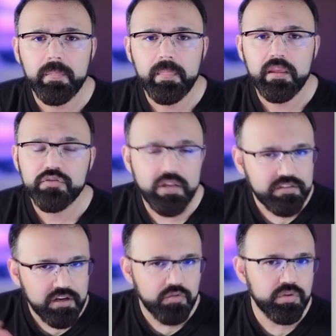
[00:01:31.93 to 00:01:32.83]
So let's
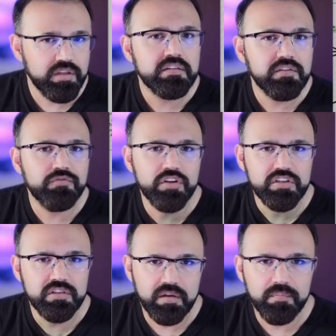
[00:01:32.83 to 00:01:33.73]
start with the
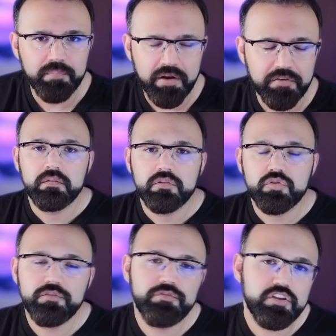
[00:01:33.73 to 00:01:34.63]
first pattern.
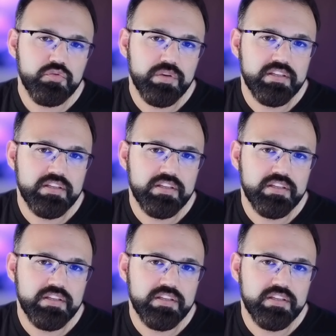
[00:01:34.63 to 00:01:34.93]
So the first one is